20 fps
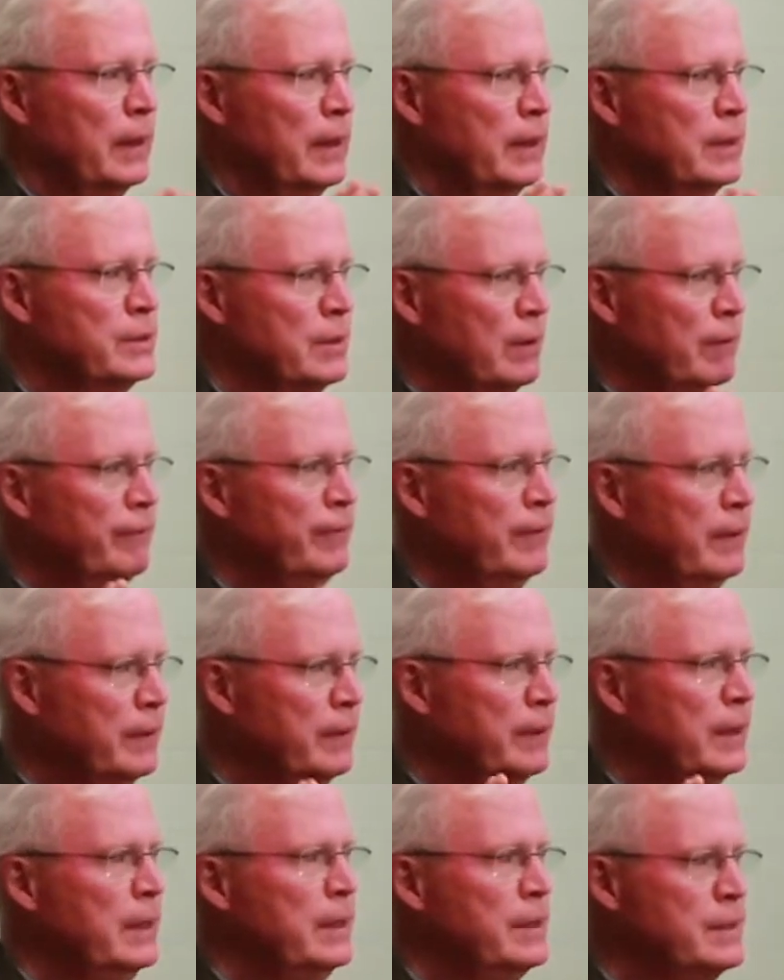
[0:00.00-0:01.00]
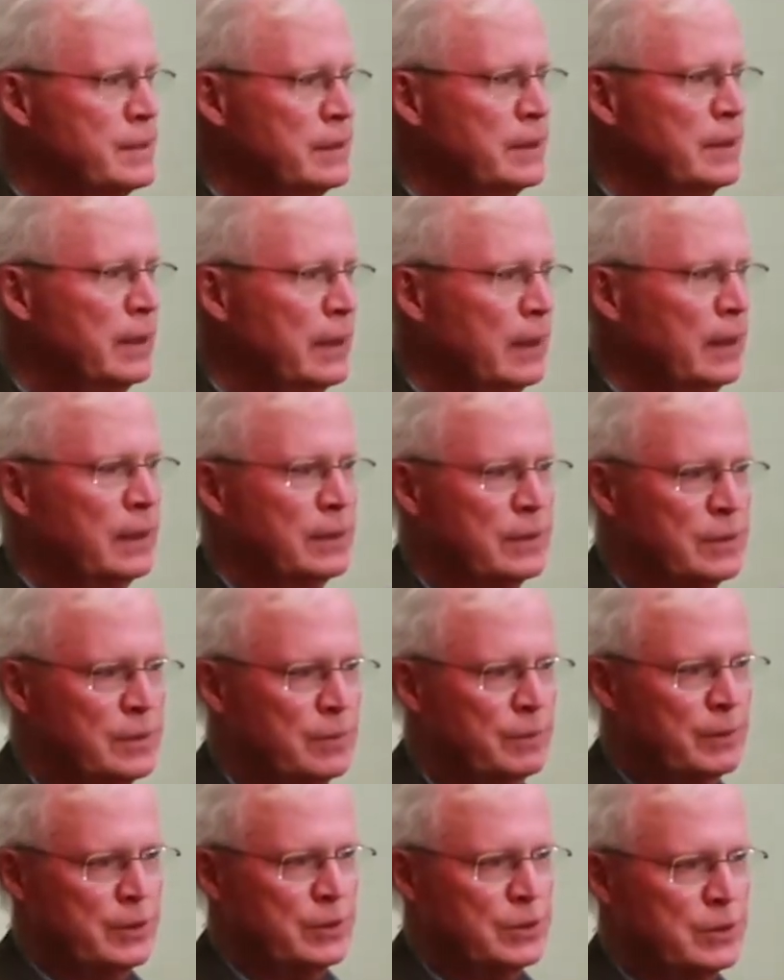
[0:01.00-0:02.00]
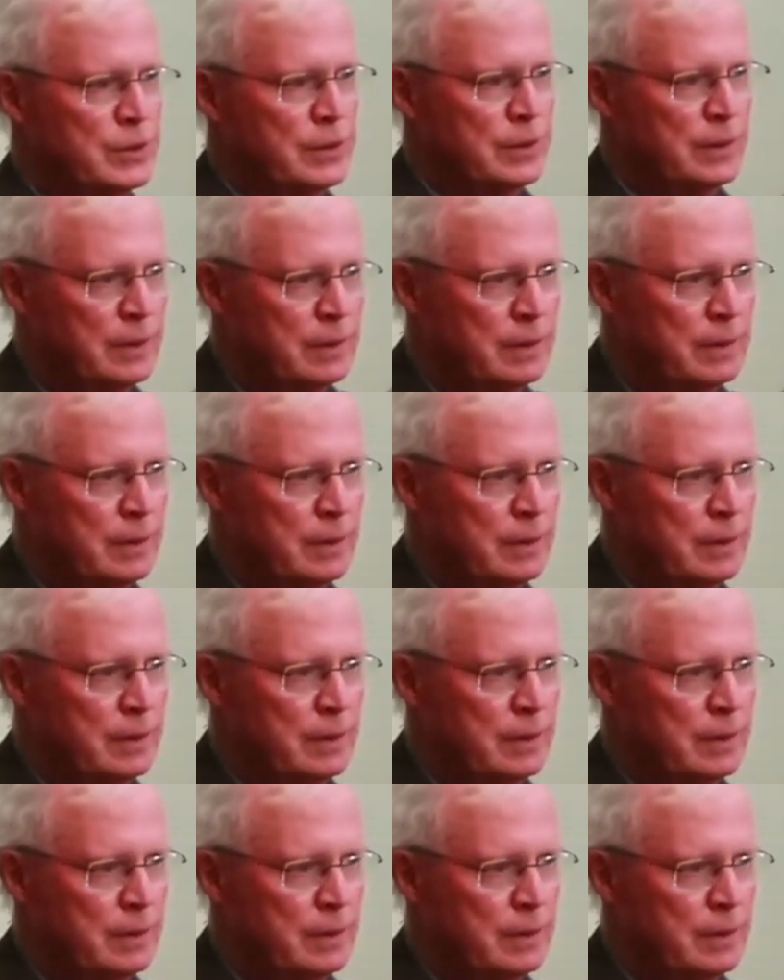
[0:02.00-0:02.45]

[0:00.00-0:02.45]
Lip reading: It's often these things which